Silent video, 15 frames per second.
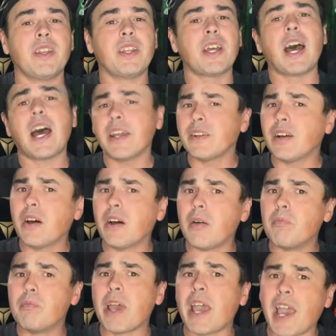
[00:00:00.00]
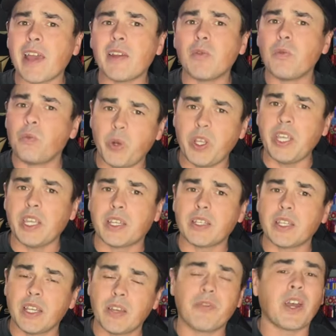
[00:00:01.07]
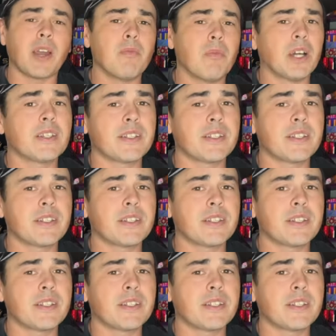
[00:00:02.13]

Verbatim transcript: not a bad week, if I must